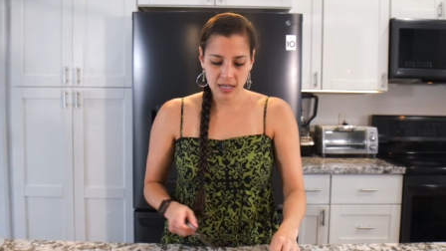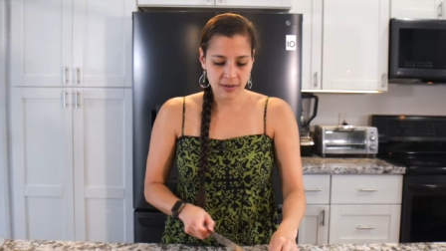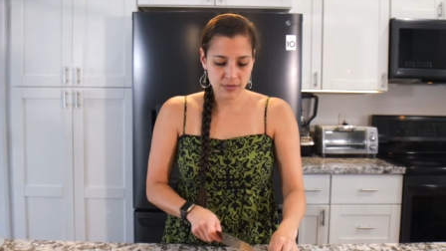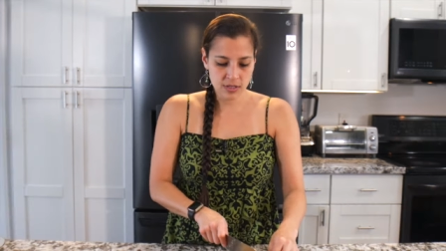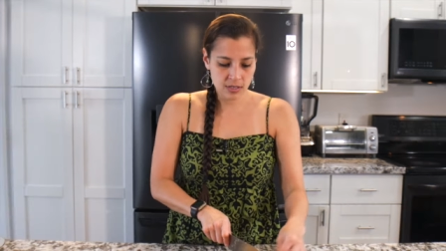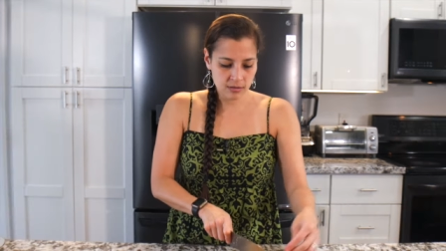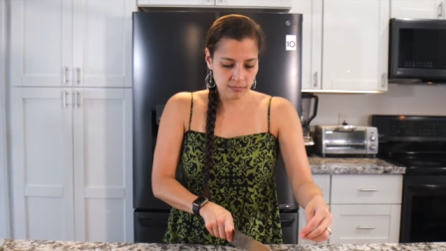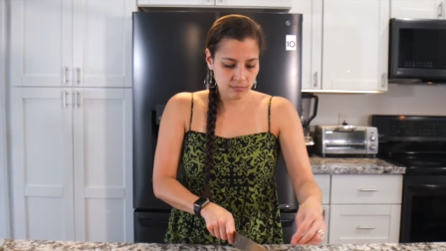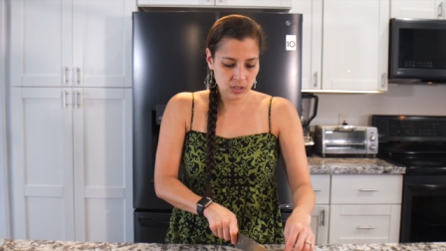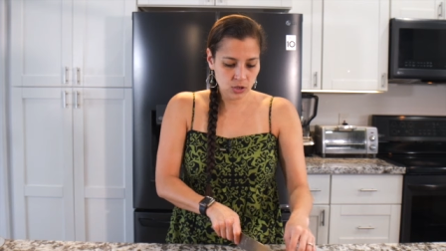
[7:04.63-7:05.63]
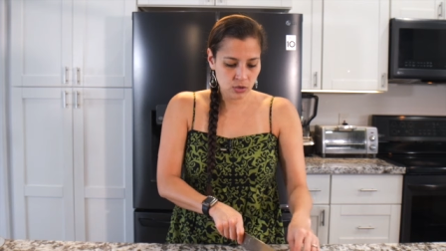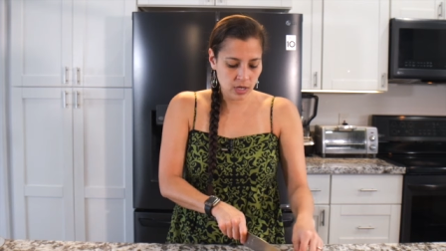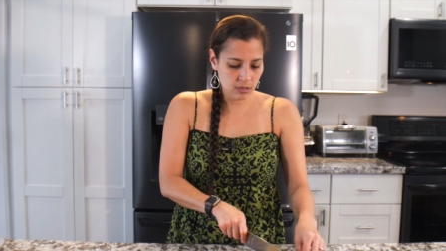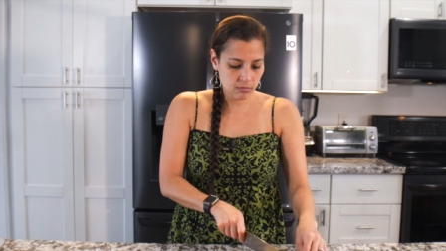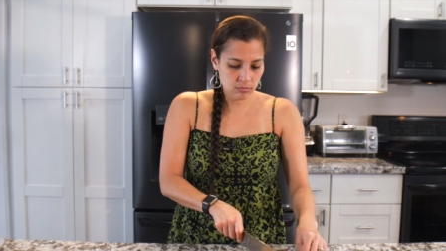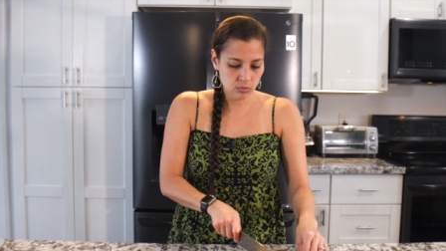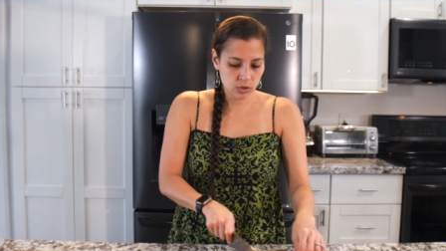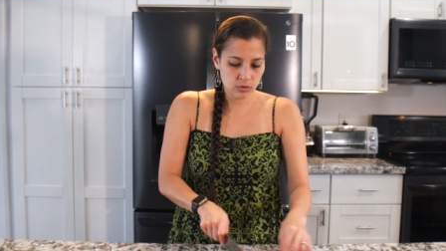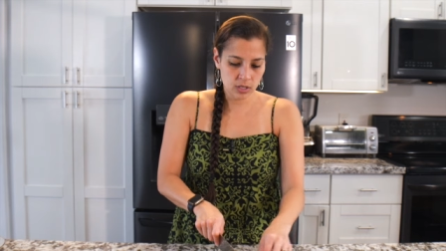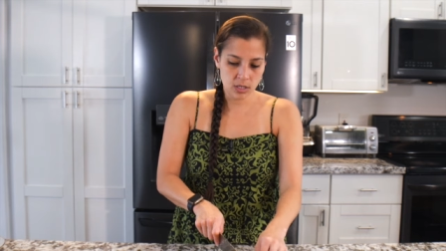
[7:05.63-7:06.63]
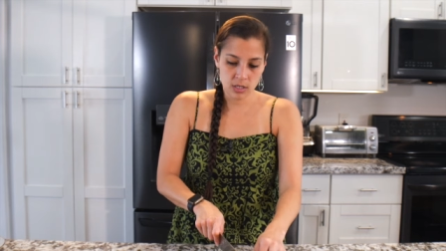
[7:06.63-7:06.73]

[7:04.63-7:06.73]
Everything is great with green